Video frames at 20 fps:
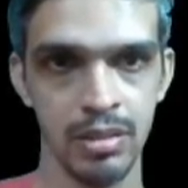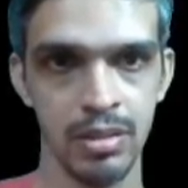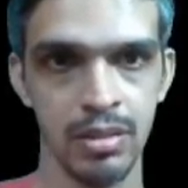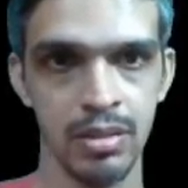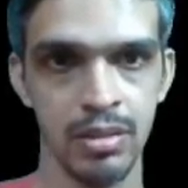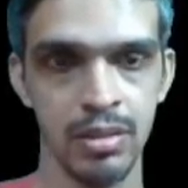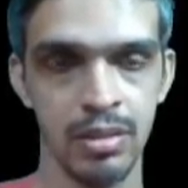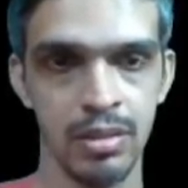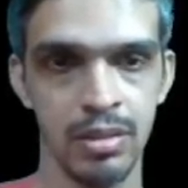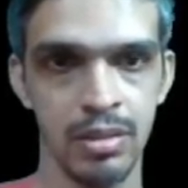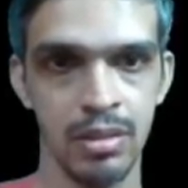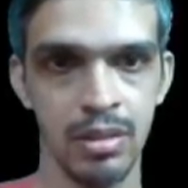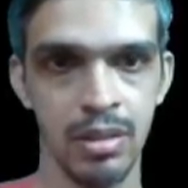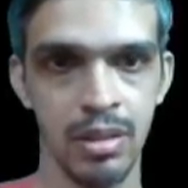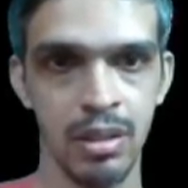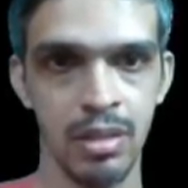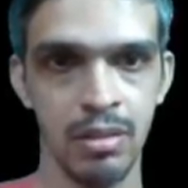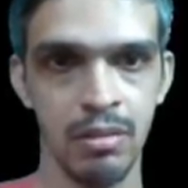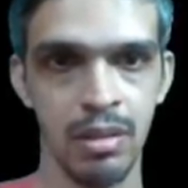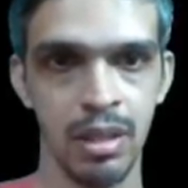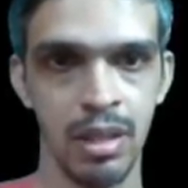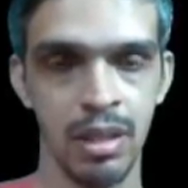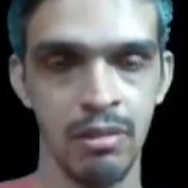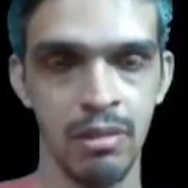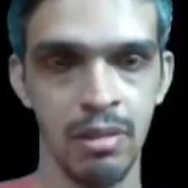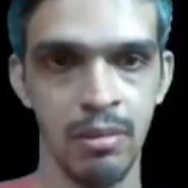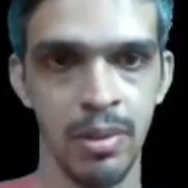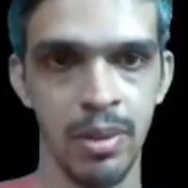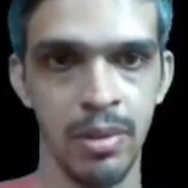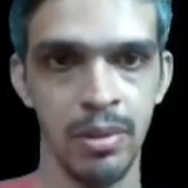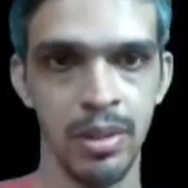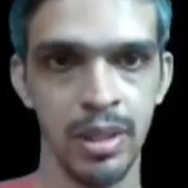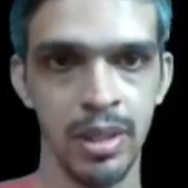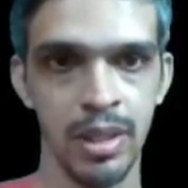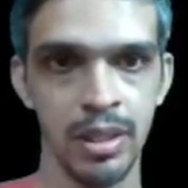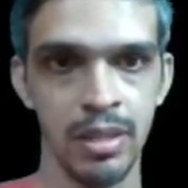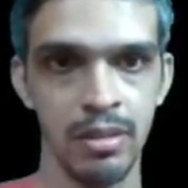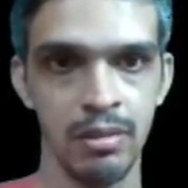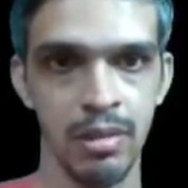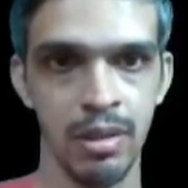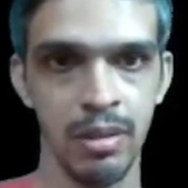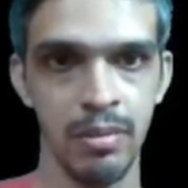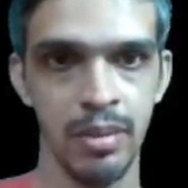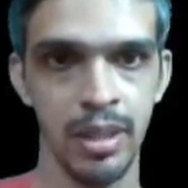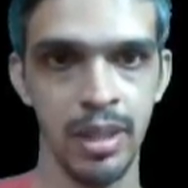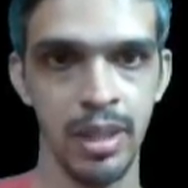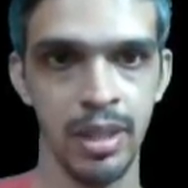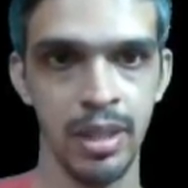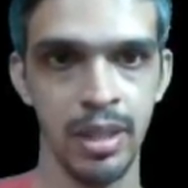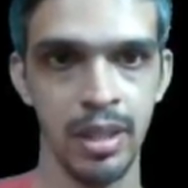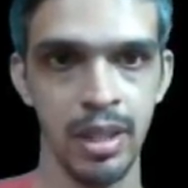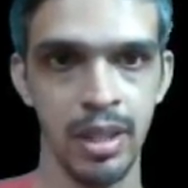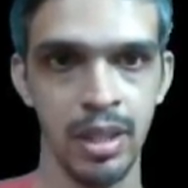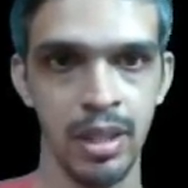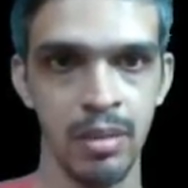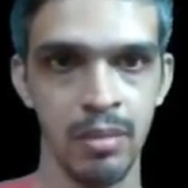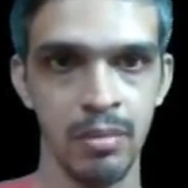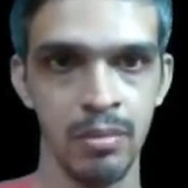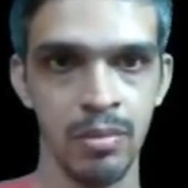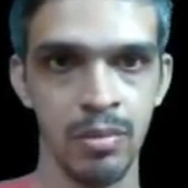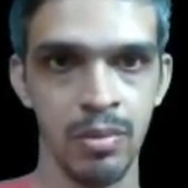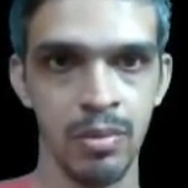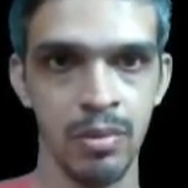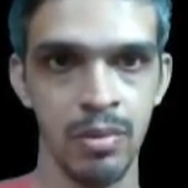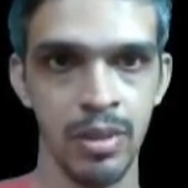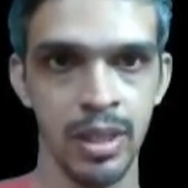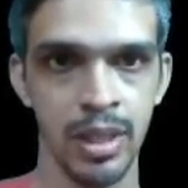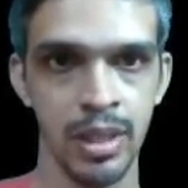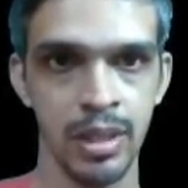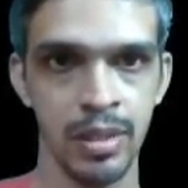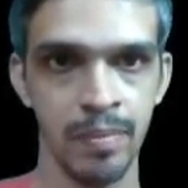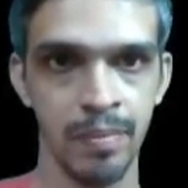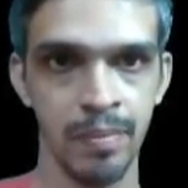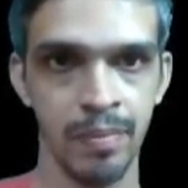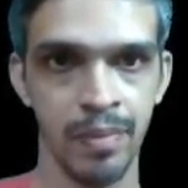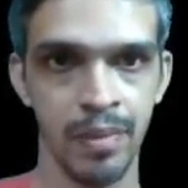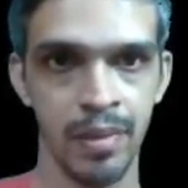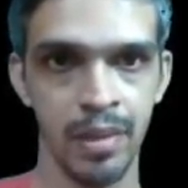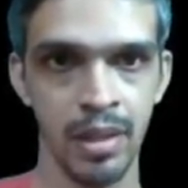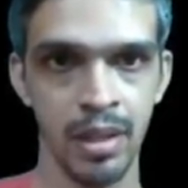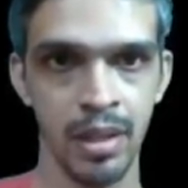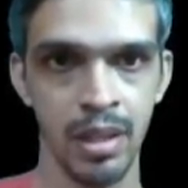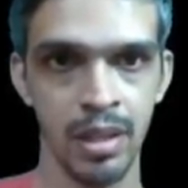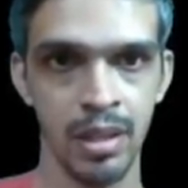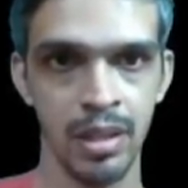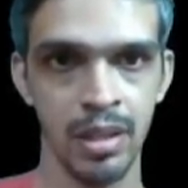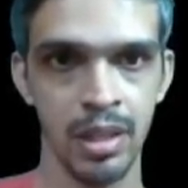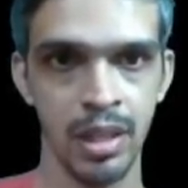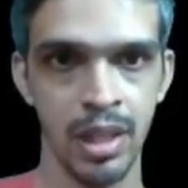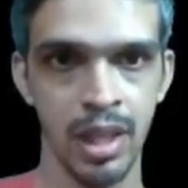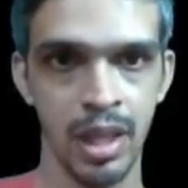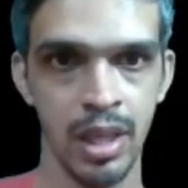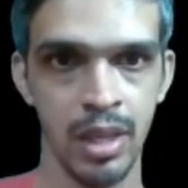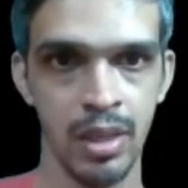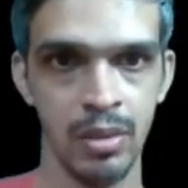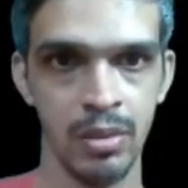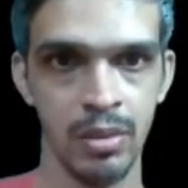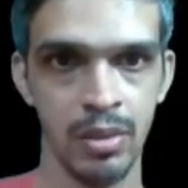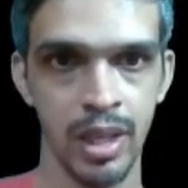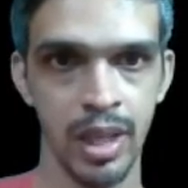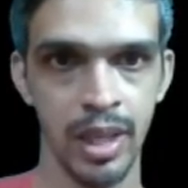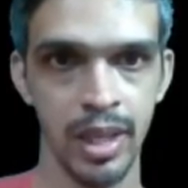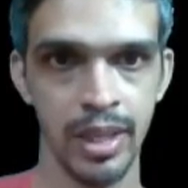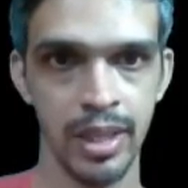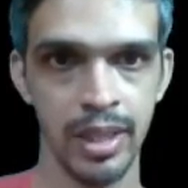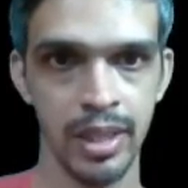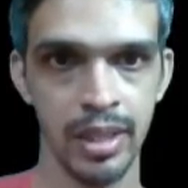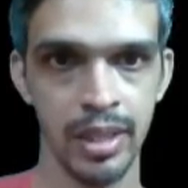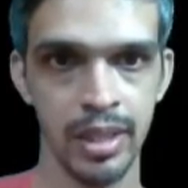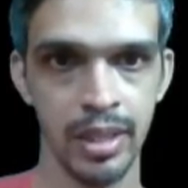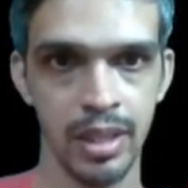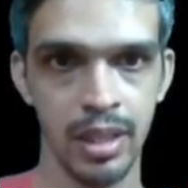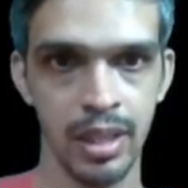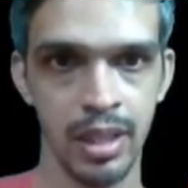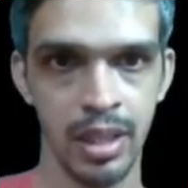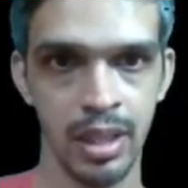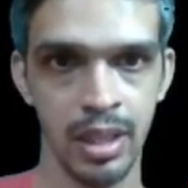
So what we will be doing is we will be moving the L to the right.